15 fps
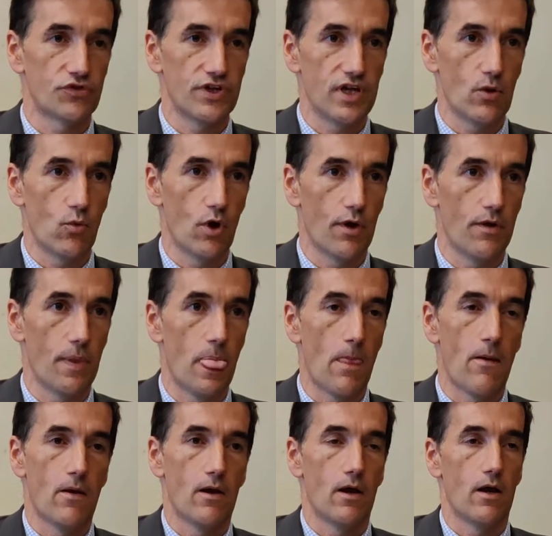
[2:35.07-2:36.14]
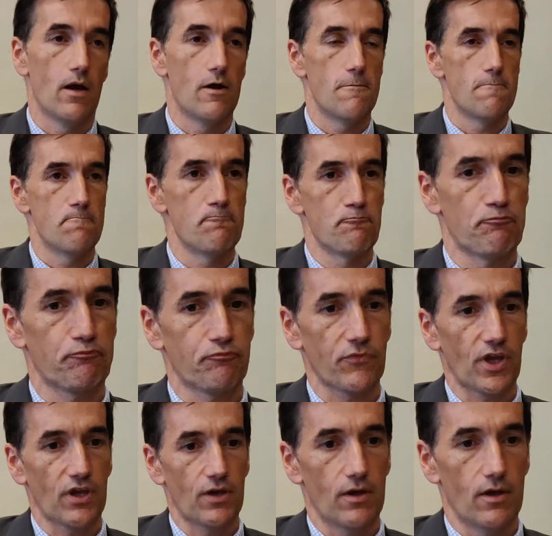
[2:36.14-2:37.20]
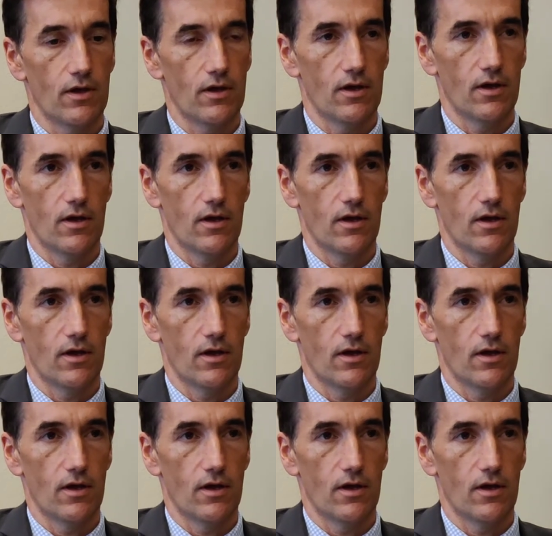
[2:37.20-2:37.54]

tier one um, uh,